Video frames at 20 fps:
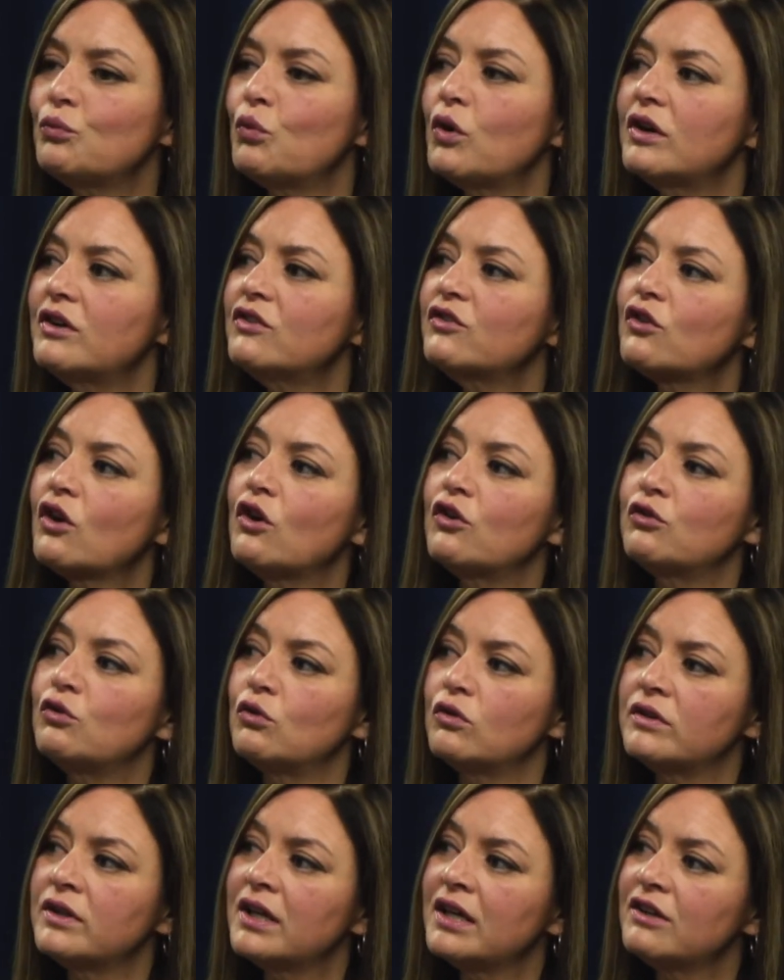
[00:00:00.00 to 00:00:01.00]
One is called
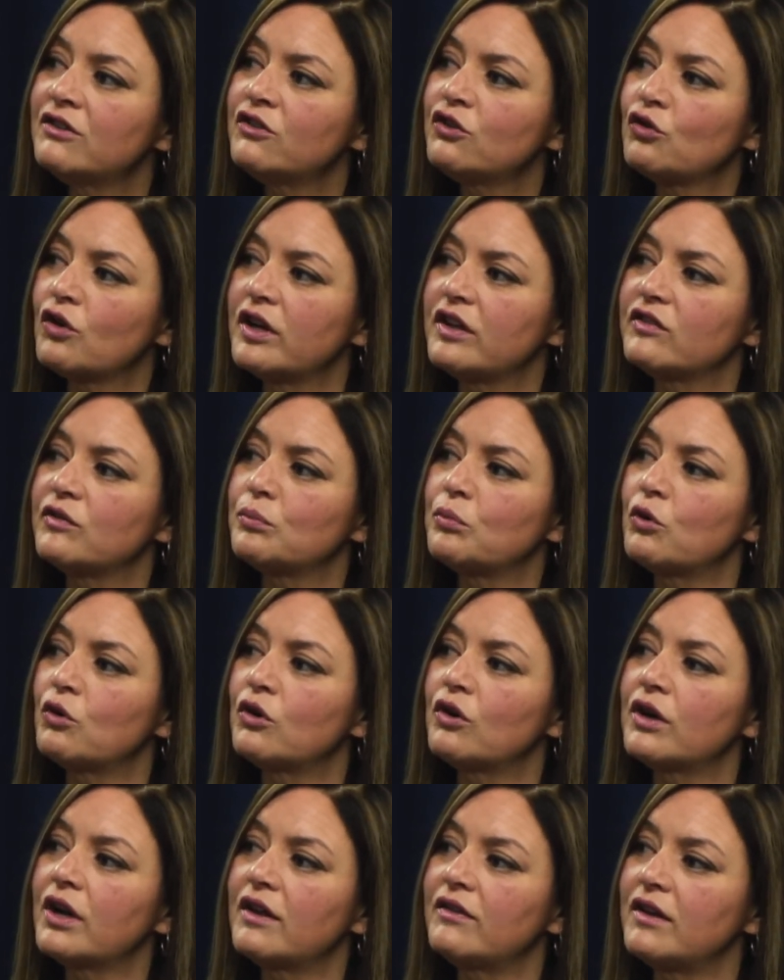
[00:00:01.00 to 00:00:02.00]
Golden Hands
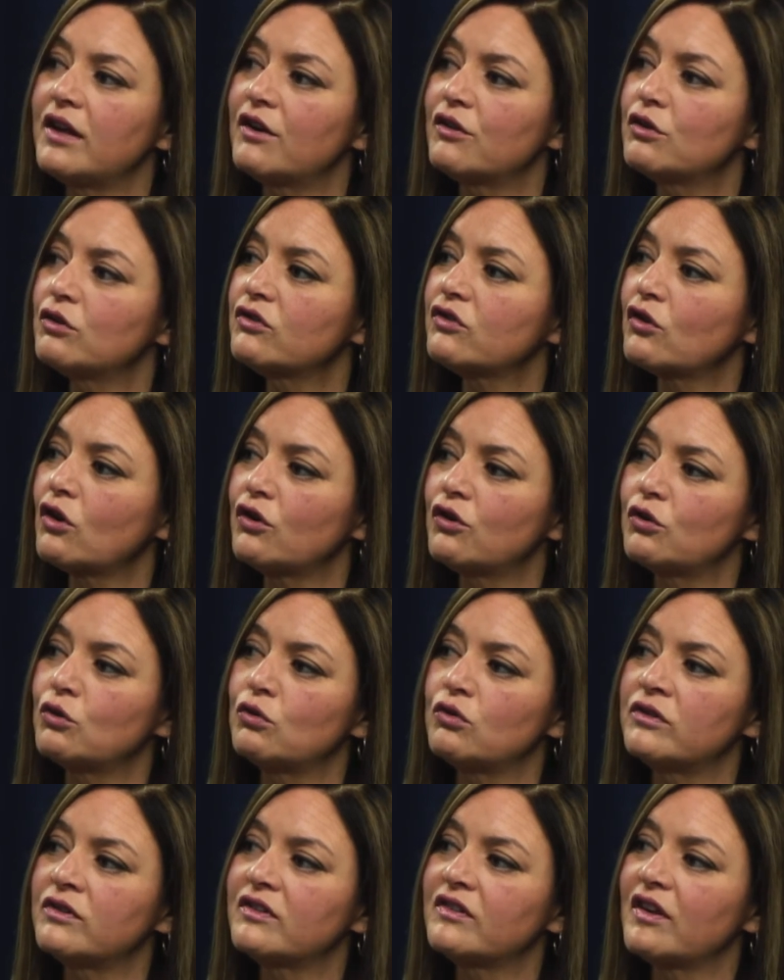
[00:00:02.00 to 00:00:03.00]
Transport, and the other is called a
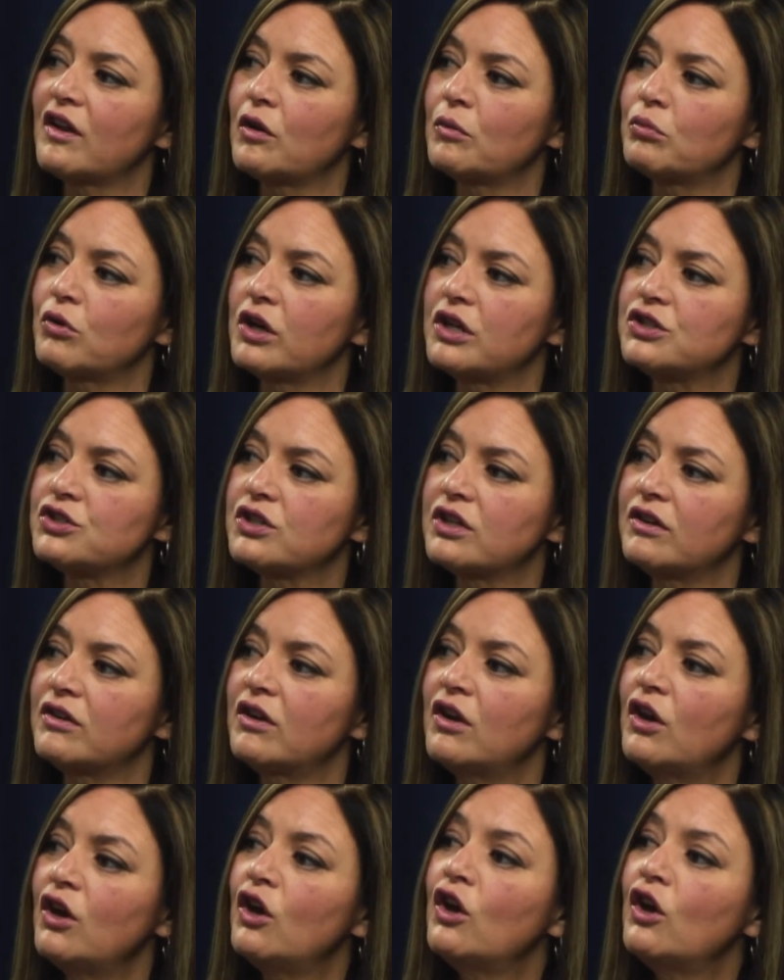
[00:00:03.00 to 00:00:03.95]
Golden Celebration.